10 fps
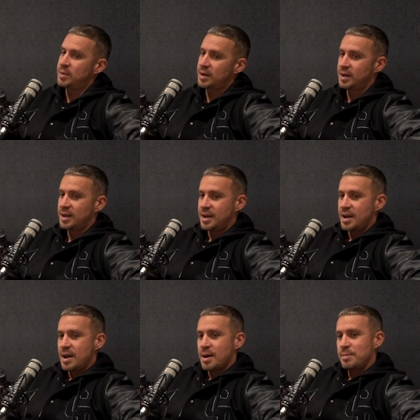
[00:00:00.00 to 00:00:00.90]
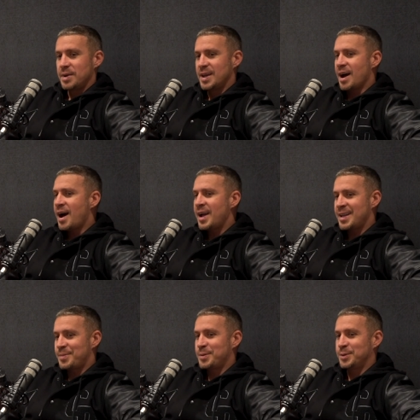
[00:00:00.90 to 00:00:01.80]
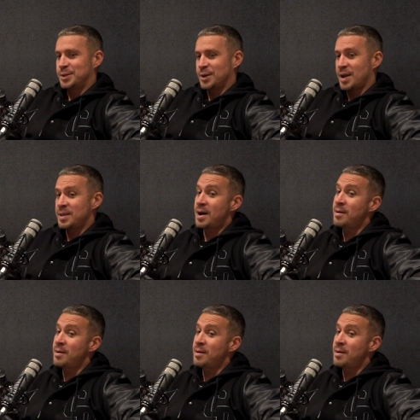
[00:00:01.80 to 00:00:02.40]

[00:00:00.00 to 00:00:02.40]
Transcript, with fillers: But, but yeah, Ayia Napa was good. I know.